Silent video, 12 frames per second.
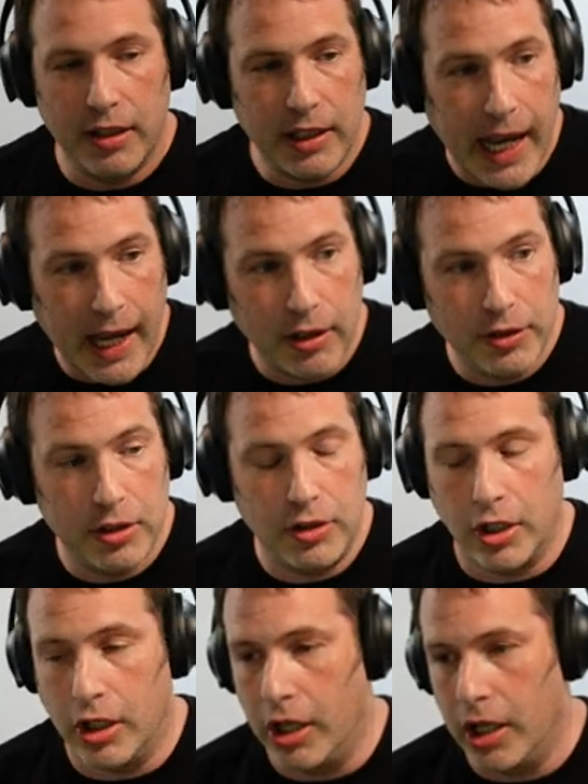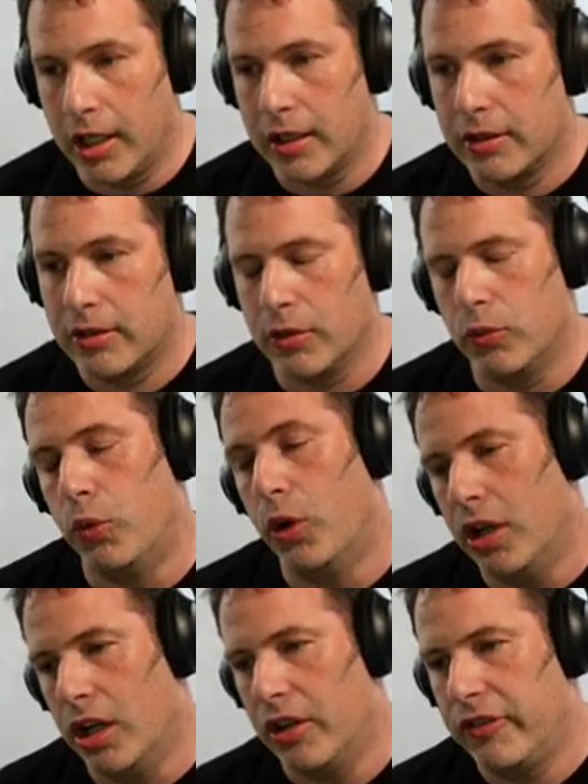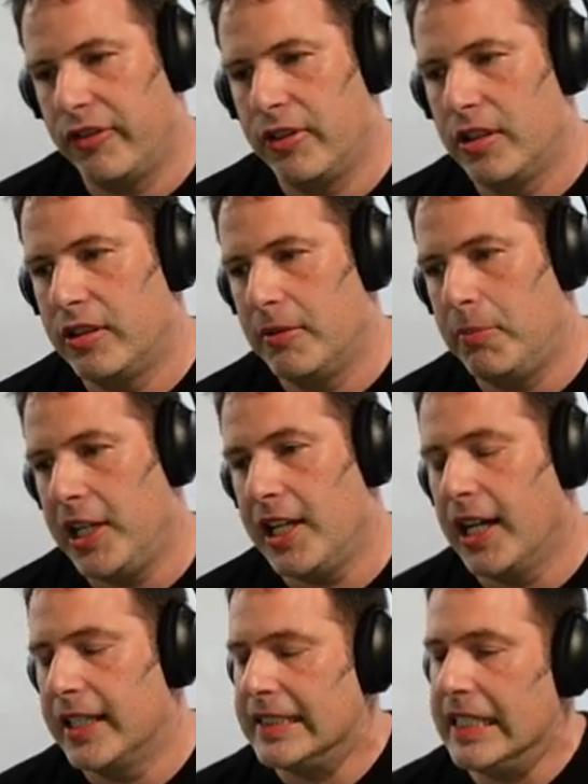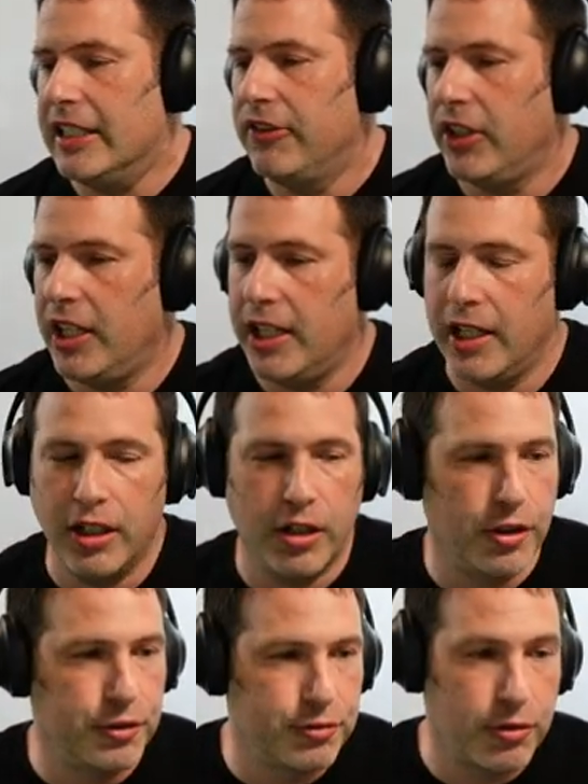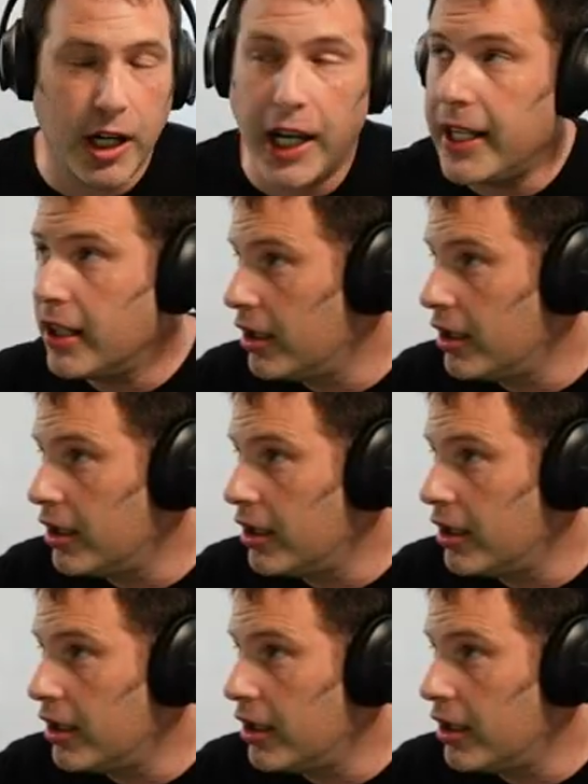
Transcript: allowed the wolf to be on TV and go right